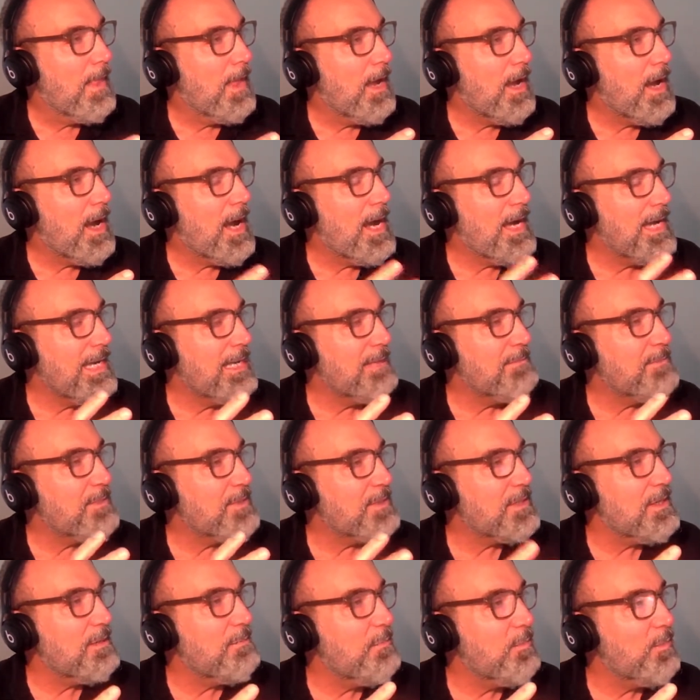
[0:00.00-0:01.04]
I am
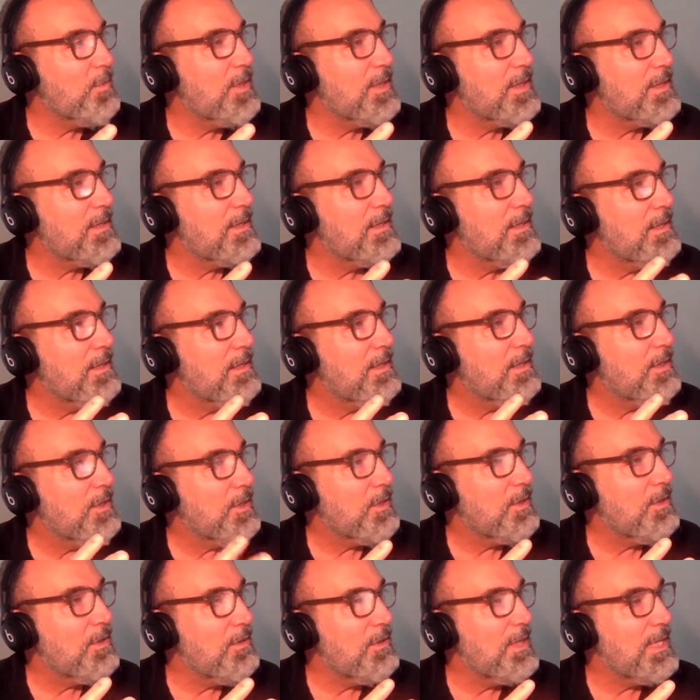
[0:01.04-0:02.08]
someone
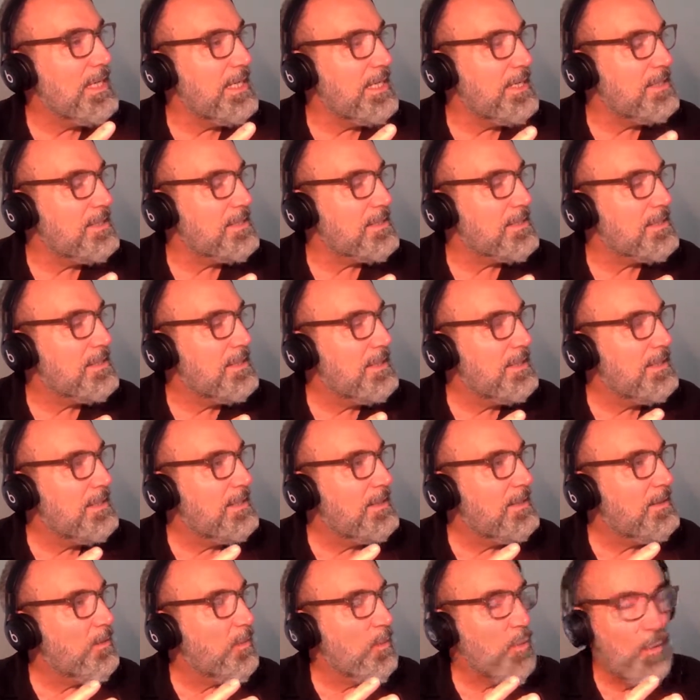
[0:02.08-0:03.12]
who is
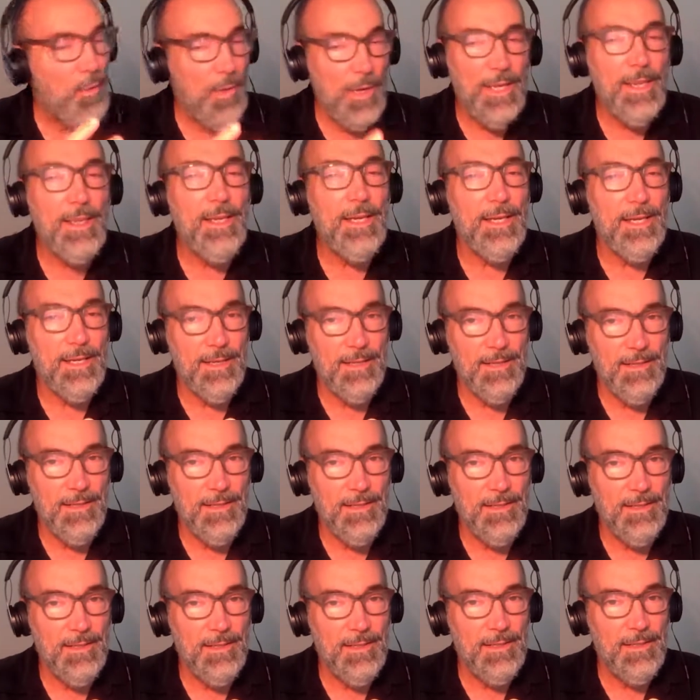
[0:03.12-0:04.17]
willing
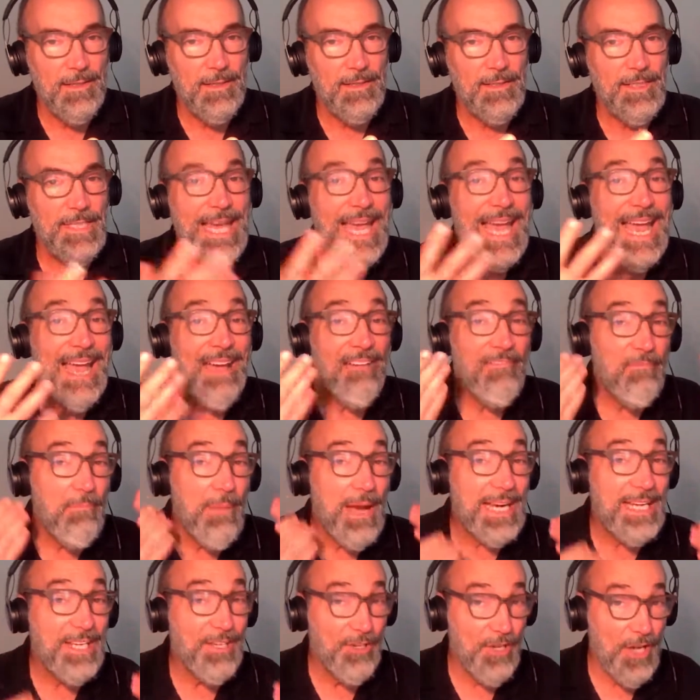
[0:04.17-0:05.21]
to have
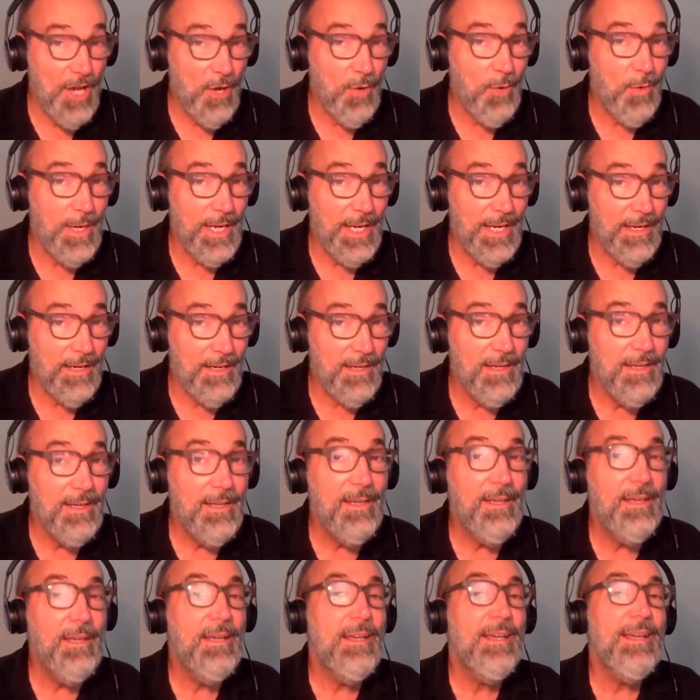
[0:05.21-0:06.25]
my knowing
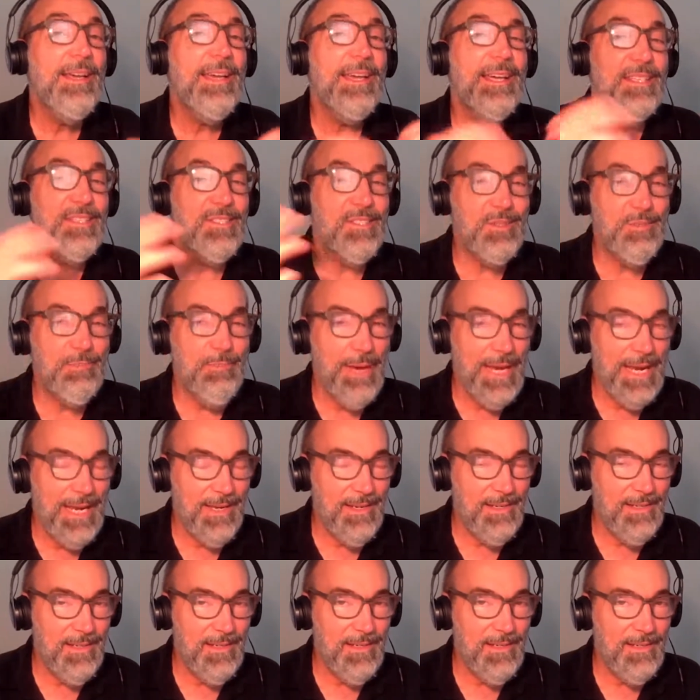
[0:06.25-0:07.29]

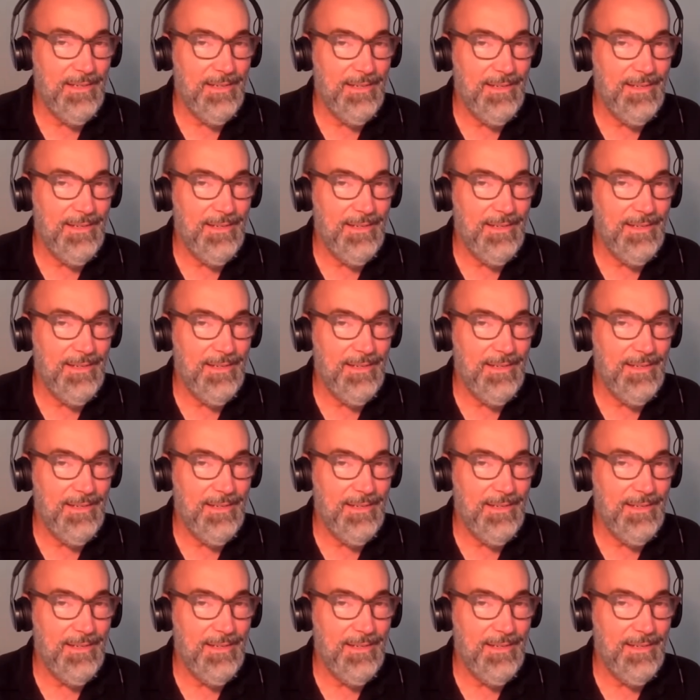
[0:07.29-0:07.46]
expanded